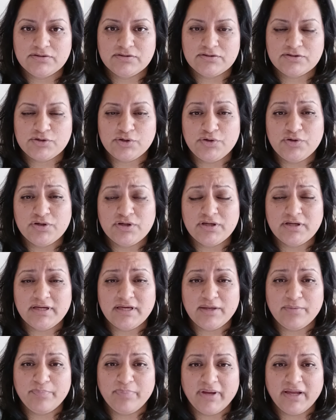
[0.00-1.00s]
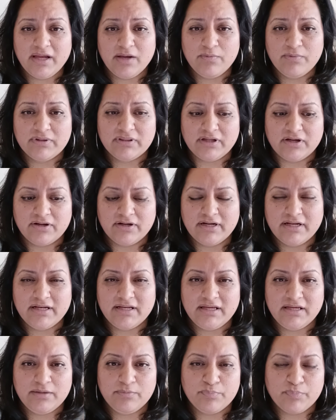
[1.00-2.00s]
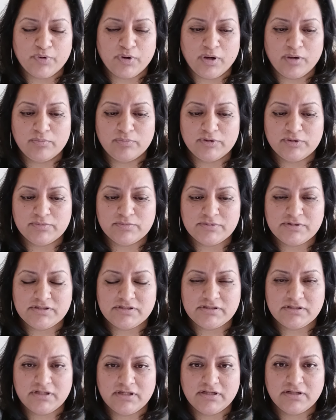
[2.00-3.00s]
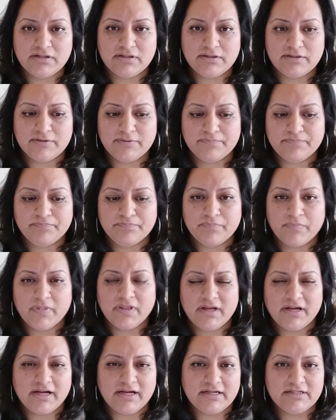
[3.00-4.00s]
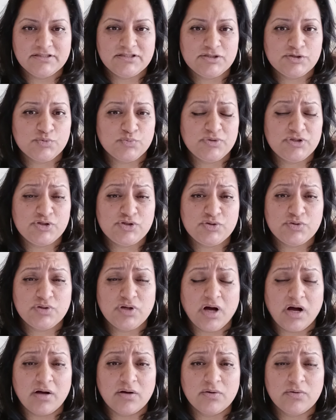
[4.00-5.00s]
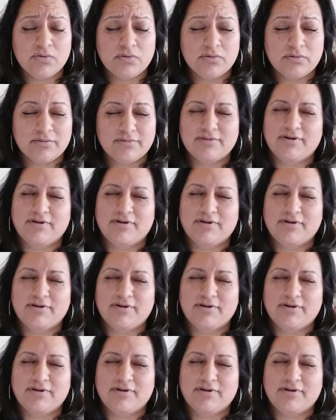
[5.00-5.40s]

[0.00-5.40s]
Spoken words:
so you can get paid without any problems. I just went to Google